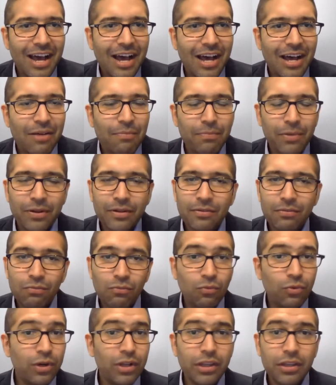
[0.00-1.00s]
Uh, but
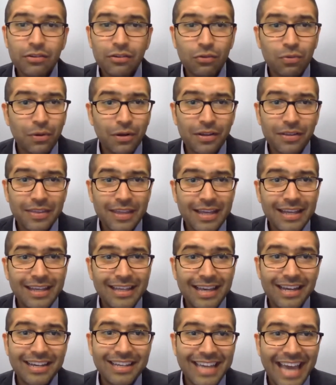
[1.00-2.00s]
really just want to
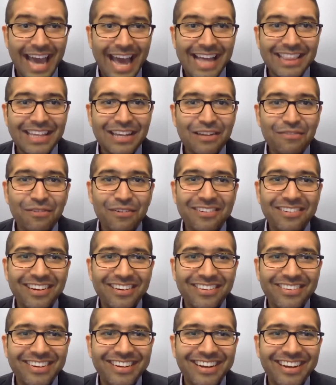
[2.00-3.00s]
thank uh, Cathy for
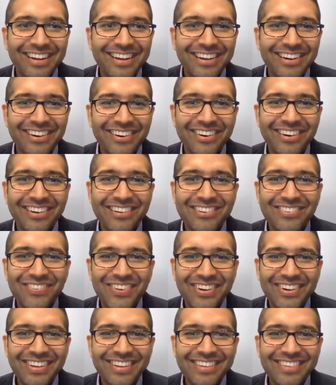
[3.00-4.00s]
sharing uh, her
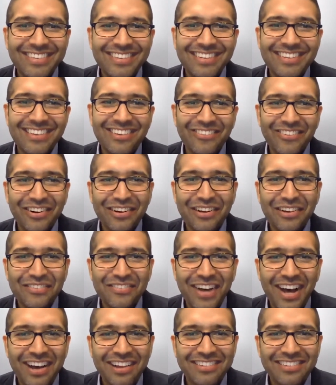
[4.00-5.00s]
experience and the work
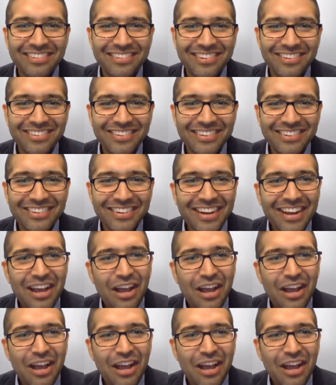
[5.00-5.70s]
of Haas Jr.